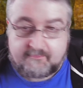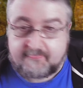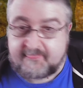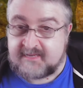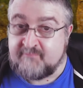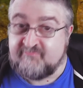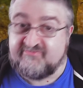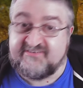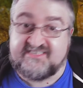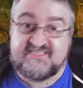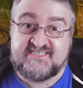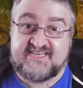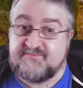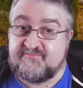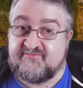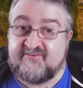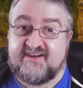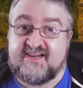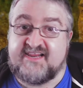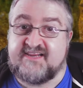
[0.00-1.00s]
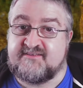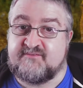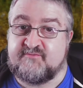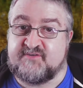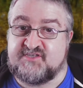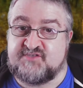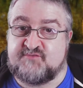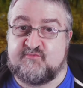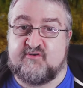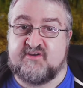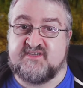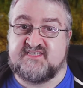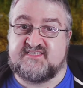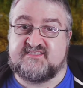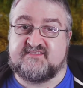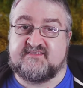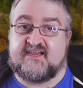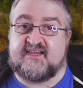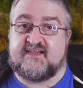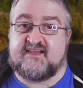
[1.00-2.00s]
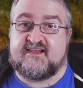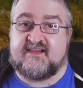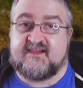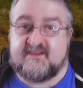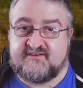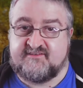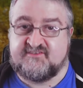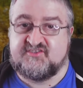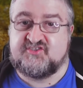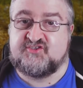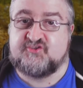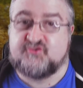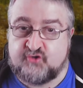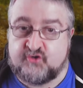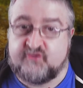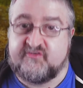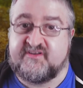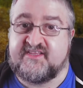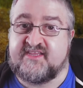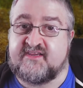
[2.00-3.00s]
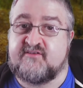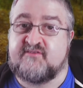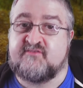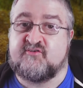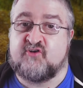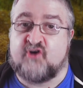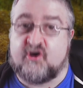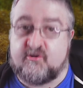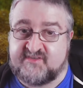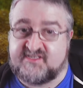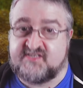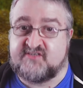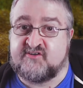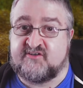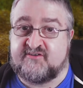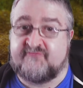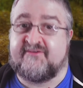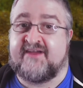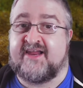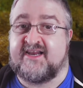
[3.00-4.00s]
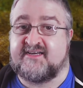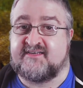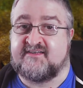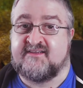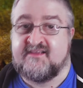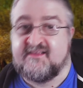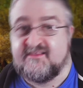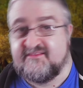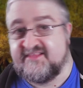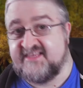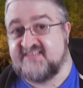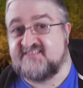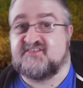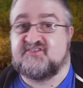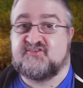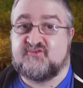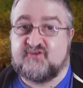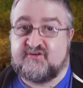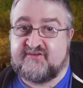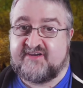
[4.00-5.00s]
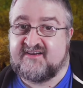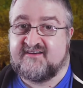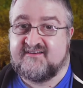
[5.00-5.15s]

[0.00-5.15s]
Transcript: Princess Bride, which was a story that commented on the fact that it's a story.